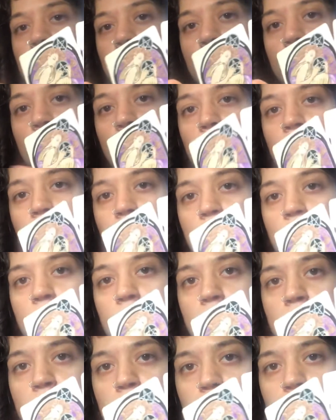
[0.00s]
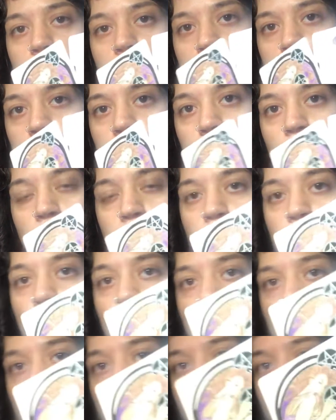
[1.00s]
to choose between
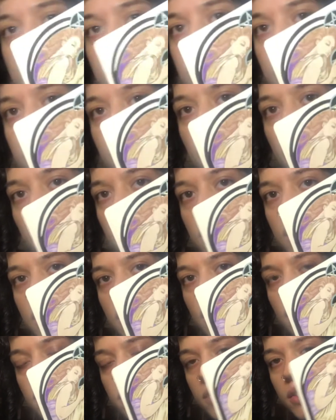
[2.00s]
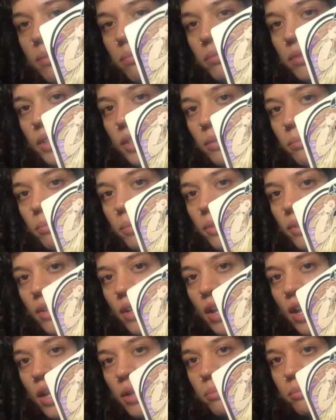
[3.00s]
two aspects of something,
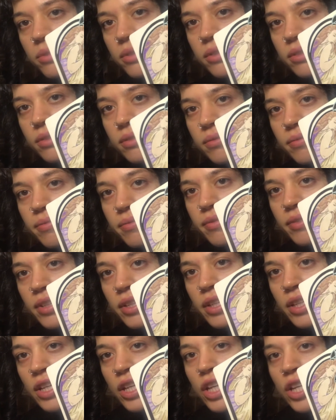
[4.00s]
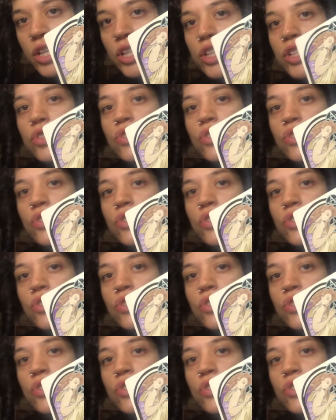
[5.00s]
perhaps. You're